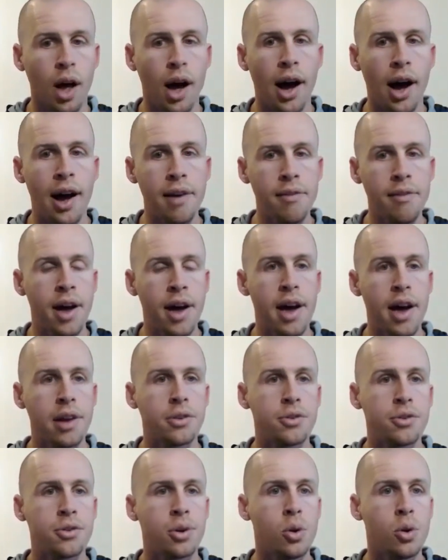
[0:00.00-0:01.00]
I've
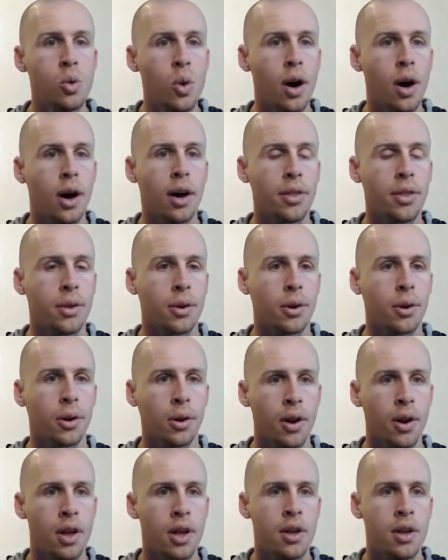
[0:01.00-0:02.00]
had 2
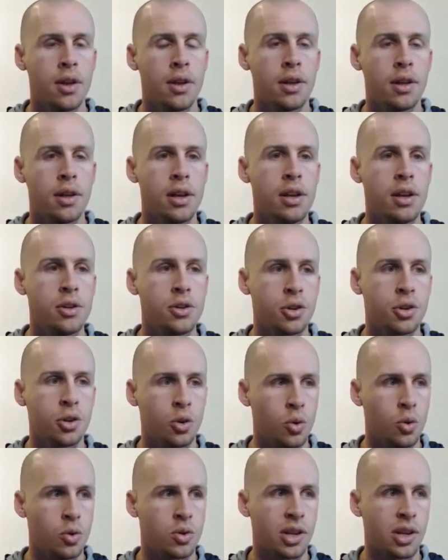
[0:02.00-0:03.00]
other
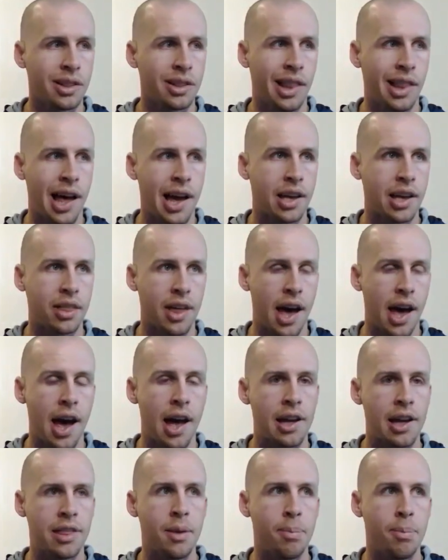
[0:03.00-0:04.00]
issues like
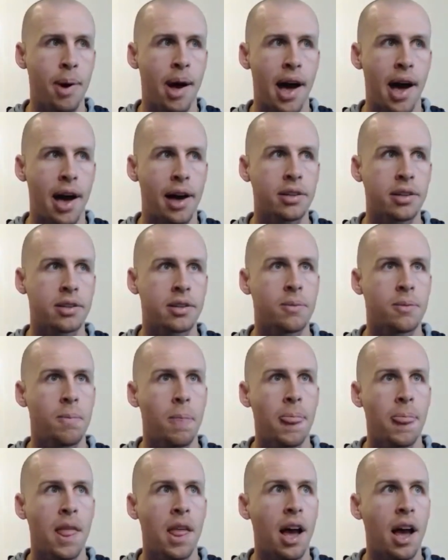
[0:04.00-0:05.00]
that in the past.
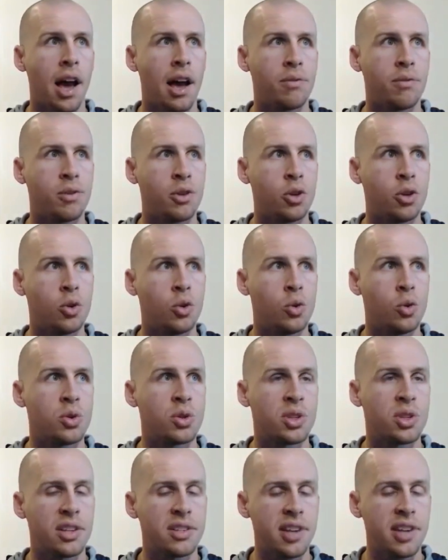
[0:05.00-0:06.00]
I've
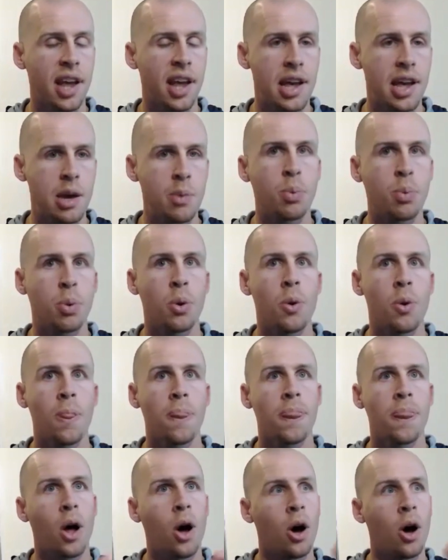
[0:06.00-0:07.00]
used tape
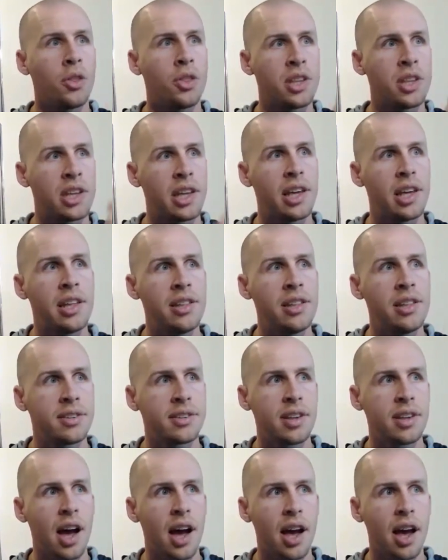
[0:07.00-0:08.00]
on the
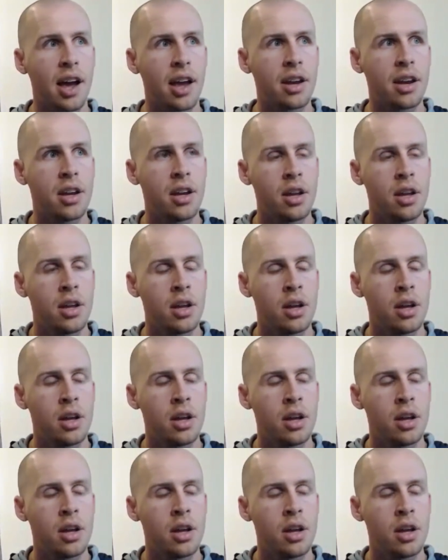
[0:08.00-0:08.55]
inside